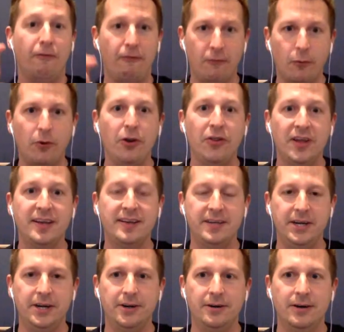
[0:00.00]
for this
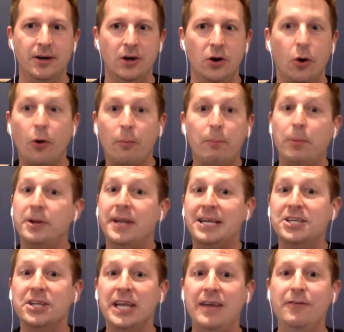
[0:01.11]
year or potentially